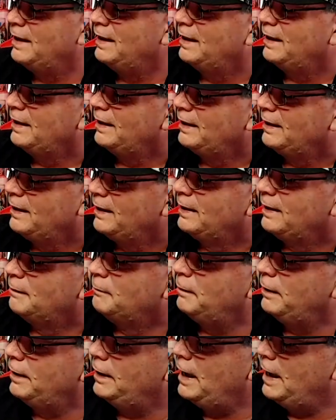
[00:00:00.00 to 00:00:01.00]
you
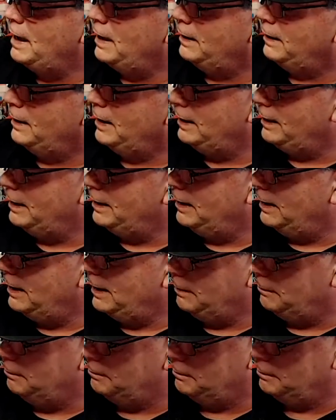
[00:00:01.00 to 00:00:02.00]
got
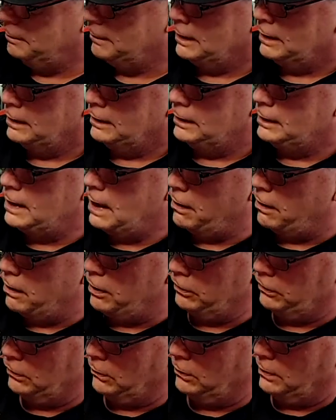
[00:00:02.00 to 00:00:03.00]

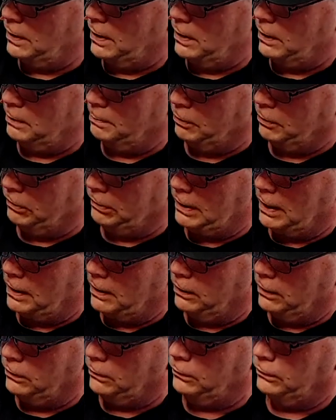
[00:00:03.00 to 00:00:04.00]
R2 there. You push
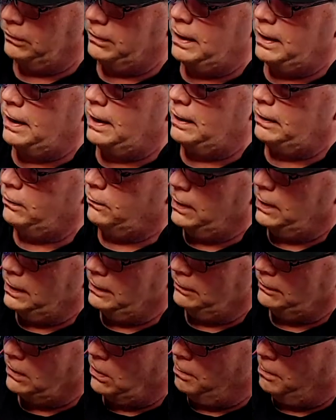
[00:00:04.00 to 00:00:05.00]
down R2's head, the wings
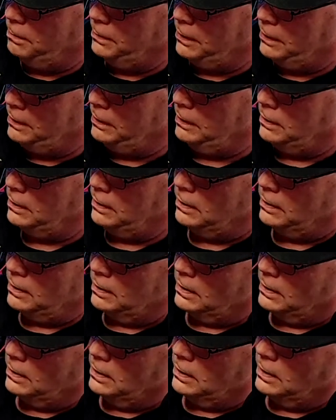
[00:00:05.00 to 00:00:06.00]
open.
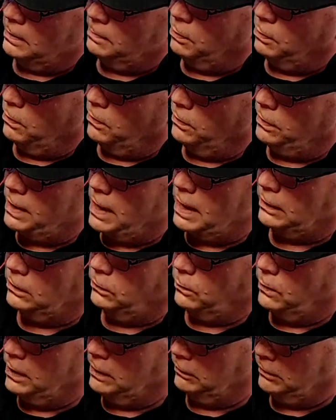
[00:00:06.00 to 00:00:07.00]
Pull that, the
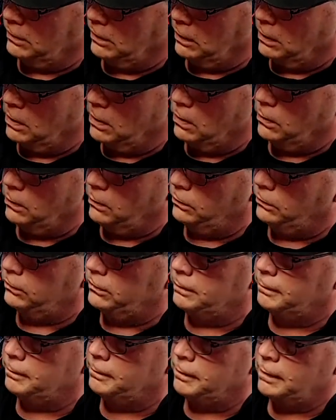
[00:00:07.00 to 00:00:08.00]
wings close,
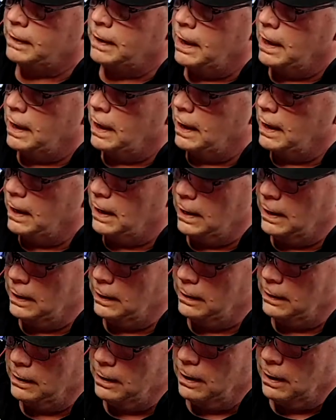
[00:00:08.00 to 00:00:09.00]

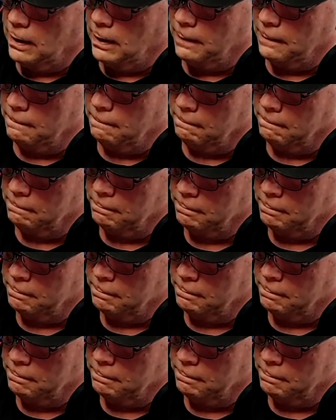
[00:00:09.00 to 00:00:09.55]
and I've